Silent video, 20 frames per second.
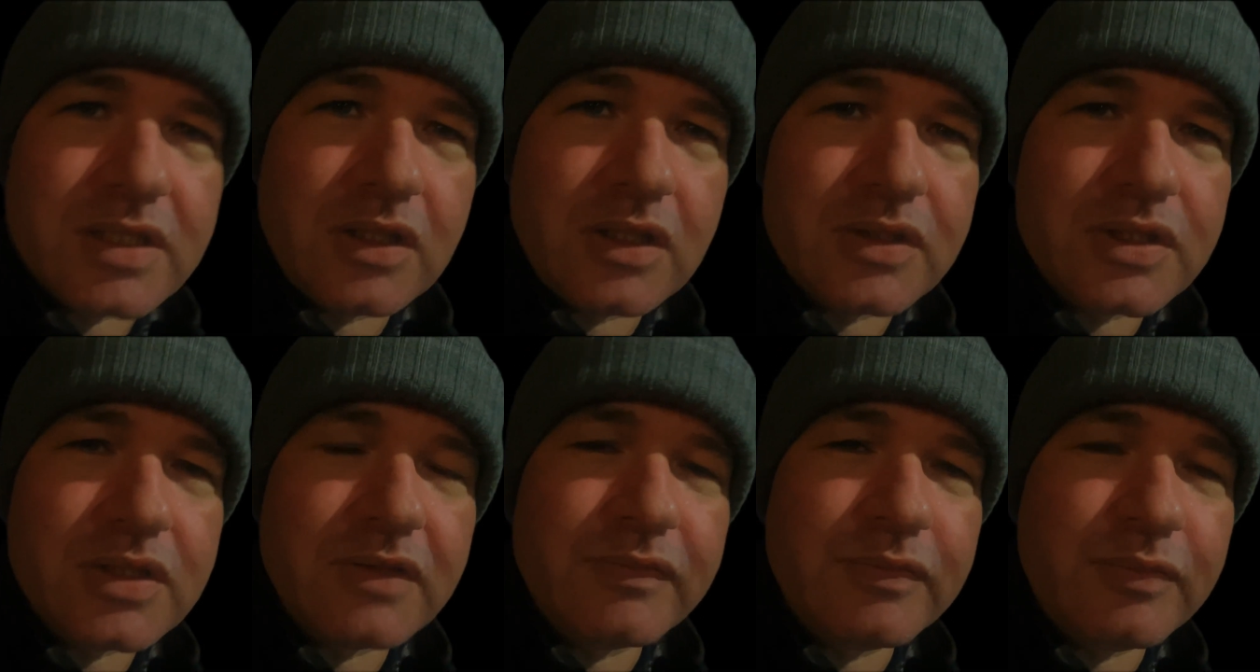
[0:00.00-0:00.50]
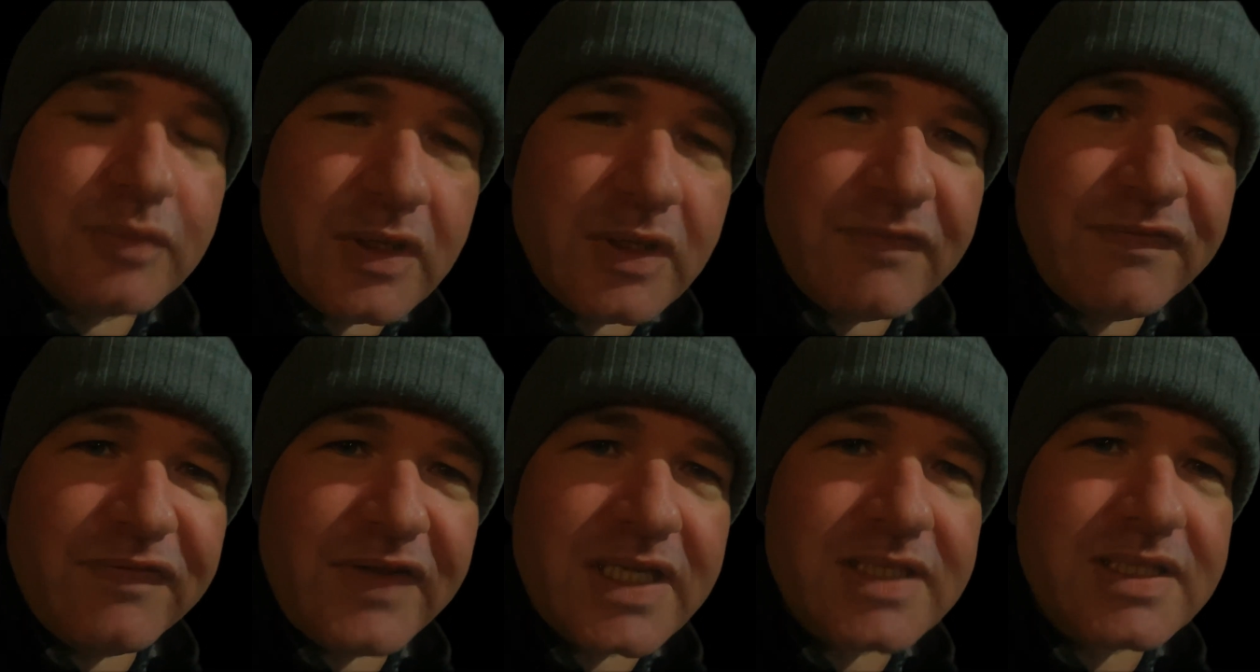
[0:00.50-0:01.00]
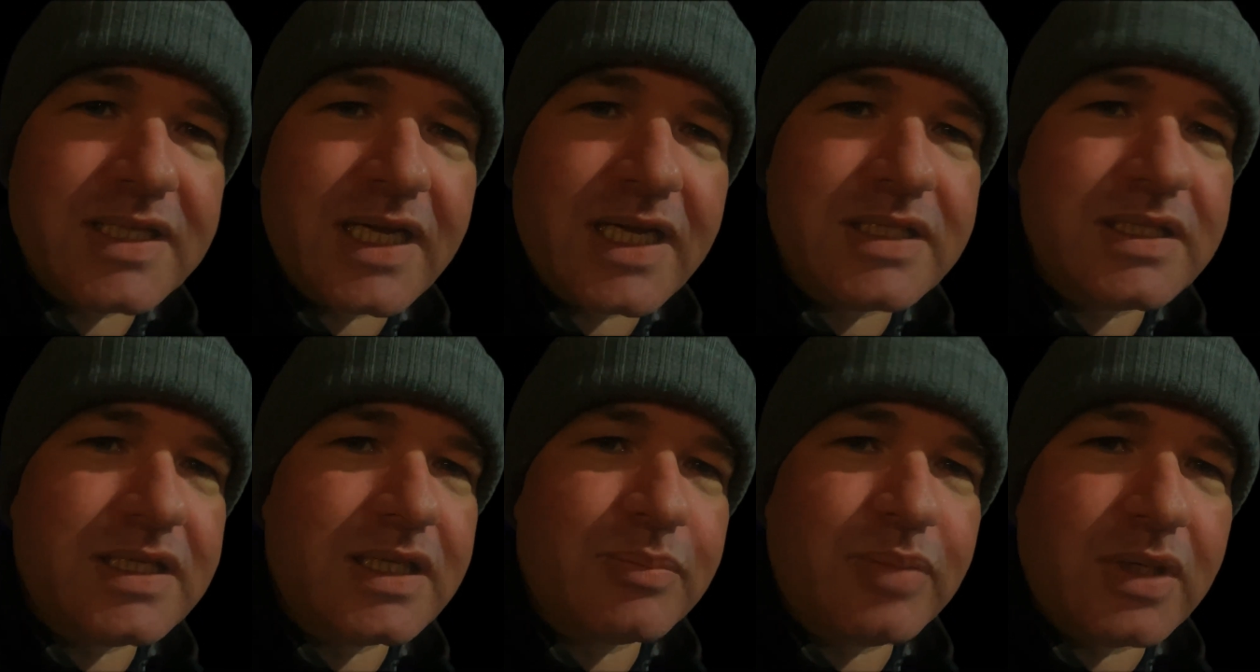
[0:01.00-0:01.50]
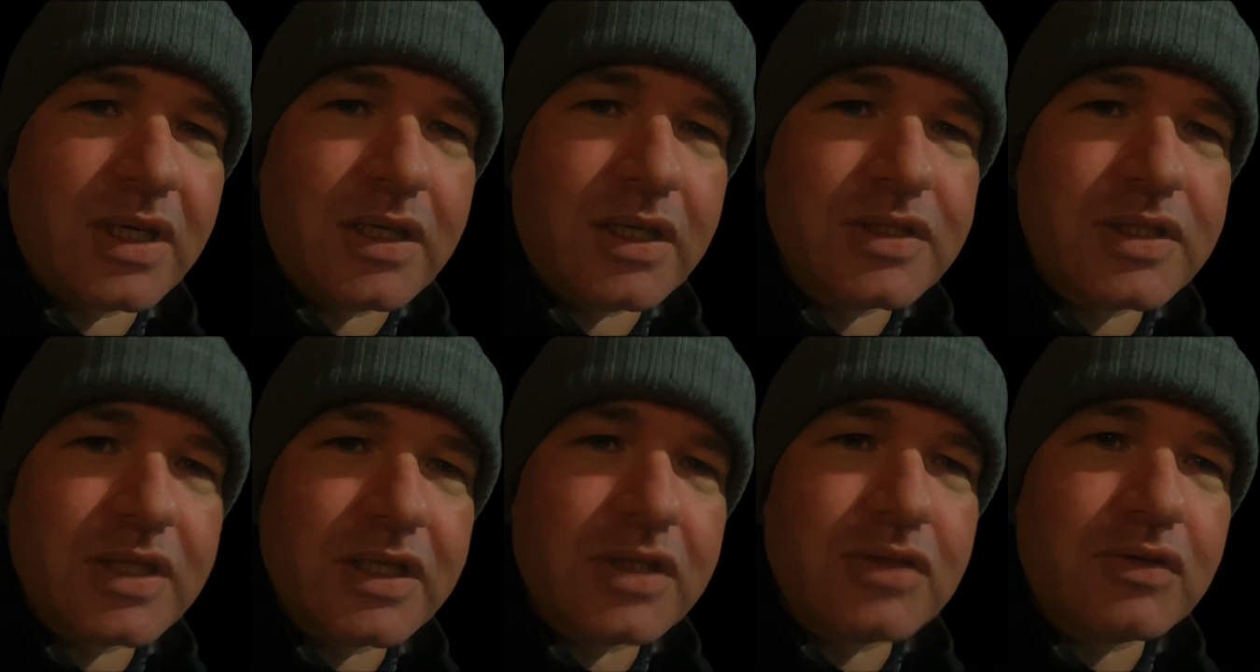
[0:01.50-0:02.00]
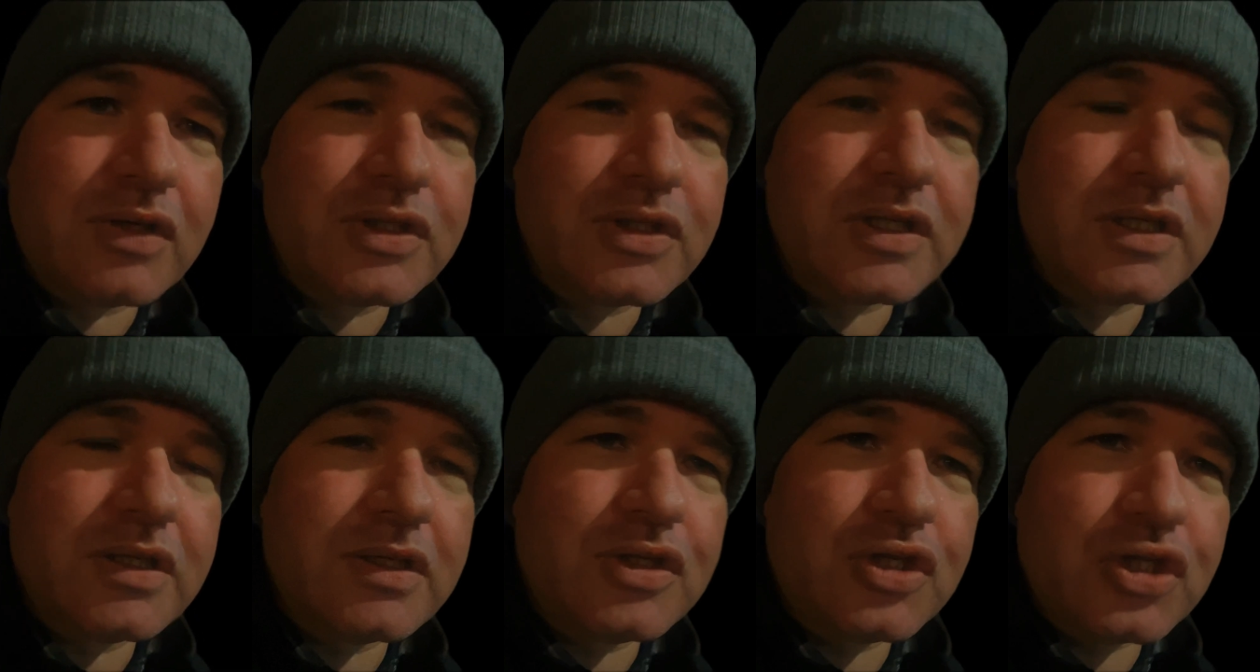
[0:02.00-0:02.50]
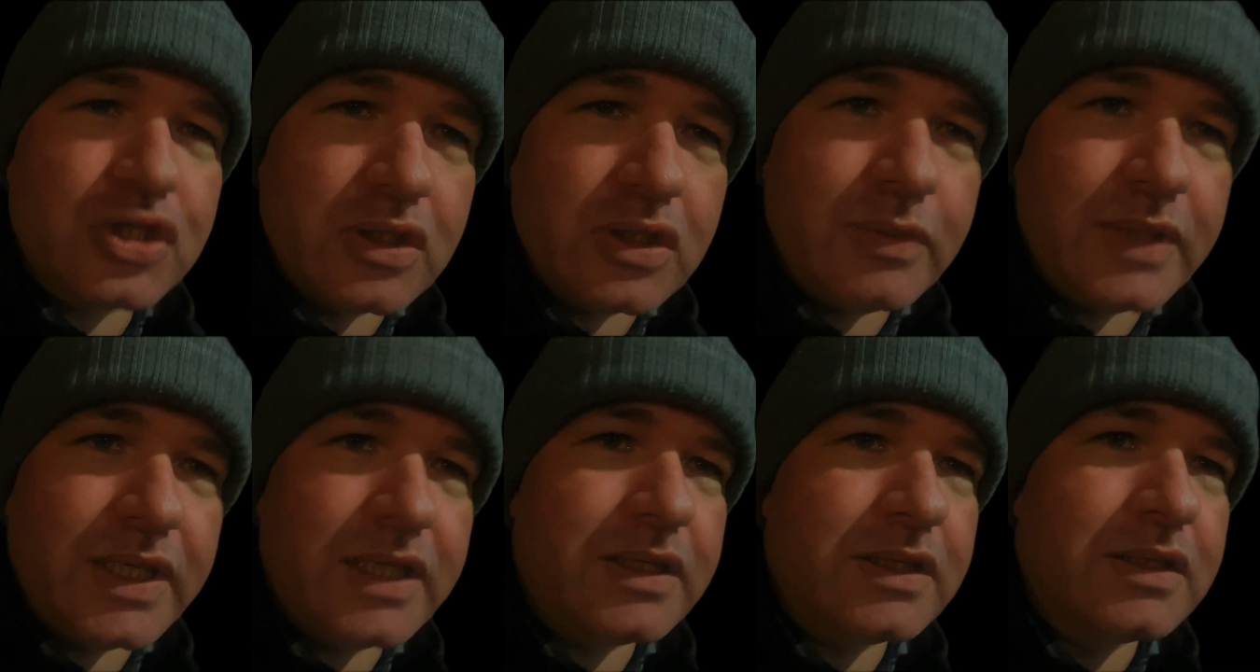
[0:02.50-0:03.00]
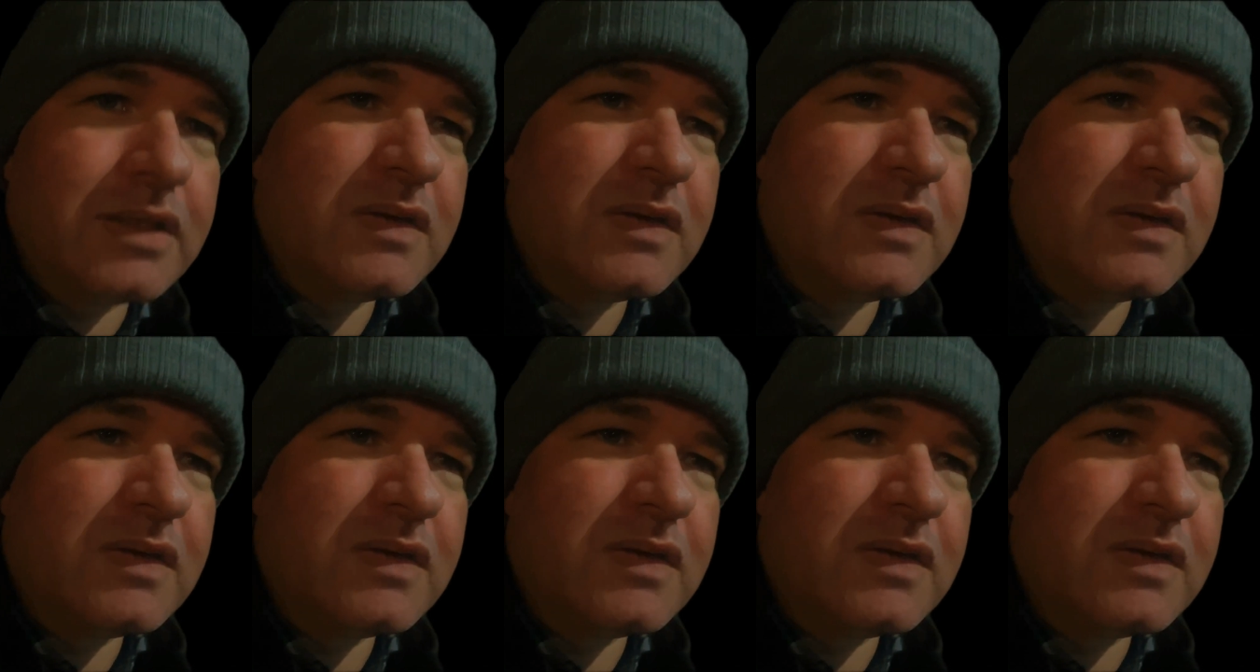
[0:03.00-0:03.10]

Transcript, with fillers: Lots of uh, fantastic passing, crossing, and shooting.